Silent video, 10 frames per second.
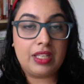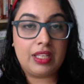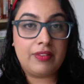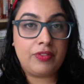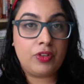
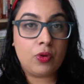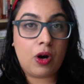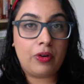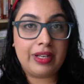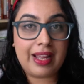If you
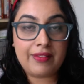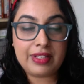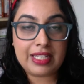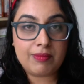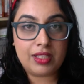already have
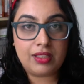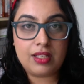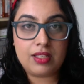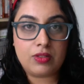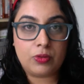an email
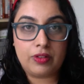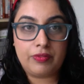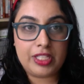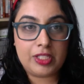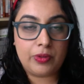list or a
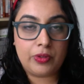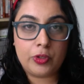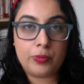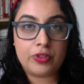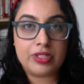Facebook
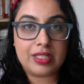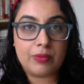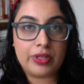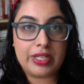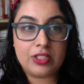group or some
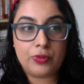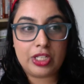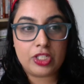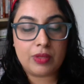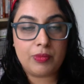way to
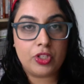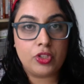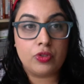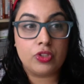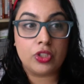reach them, you can
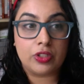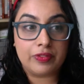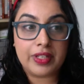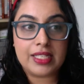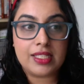do
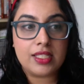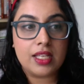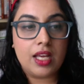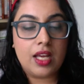surveys.